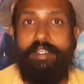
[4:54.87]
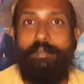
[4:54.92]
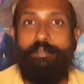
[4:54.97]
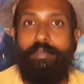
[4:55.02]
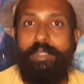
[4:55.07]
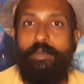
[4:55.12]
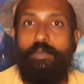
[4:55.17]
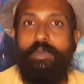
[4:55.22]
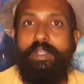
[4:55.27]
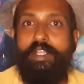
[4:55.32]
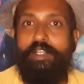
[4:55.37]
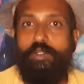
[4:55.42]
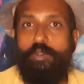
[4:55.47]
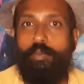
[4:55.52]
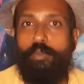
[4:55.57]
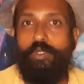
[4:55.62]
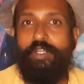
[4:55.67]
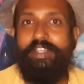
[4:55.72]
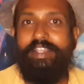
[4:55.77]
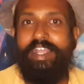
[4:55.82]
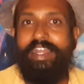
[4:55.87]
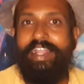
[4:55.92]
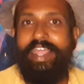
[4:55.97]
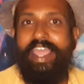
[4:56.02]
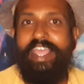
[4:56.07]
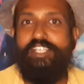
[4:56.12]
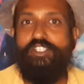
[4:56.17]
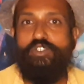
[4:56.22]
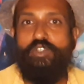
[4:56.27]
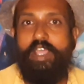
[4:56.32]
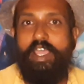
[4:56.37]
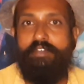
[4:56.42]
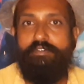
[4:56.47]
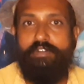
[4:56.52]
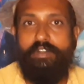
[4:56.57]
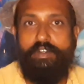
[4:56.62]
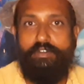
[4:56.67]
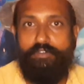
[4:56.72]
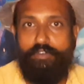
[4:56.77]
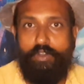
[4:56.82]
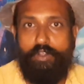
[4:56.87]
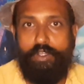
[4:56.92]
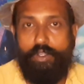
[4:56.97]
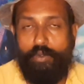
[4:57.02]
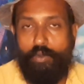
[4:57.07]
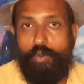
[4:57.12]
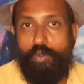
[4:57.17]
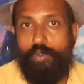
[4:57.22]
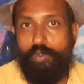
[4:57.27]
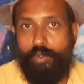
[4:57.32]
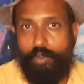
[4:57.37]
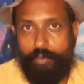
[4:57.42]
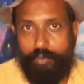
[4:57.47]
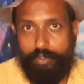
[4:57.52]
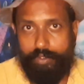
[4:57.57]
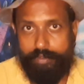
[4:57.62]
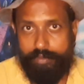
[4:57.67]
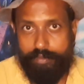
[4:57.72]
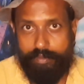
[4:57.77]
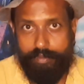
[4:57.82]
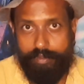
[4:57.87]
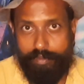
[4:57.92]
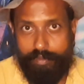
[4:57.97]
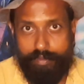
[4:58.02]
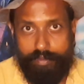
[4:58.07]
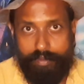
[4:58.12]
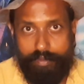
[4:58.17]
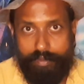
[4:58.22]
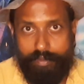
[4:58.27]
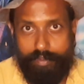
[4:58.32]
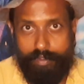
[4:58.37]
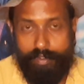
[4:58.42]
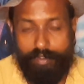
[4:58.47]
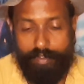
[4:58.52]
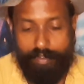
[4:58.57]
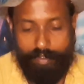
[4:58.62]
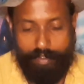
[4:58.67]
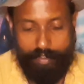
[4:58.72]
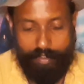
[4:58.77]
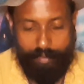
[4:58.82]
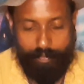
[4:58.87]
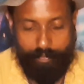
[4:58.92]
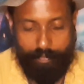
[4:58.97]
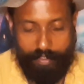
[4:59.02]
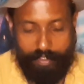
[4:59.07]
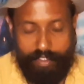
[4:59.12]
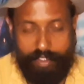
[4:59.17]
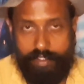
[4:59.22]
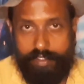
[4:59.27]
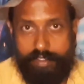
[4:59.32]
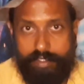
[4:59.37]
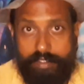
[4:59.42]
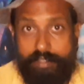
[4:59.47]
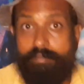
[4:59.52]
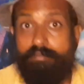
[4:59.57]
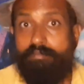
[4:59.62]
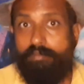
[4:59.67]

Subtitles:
be willing to put in that extra effort for your own growth, because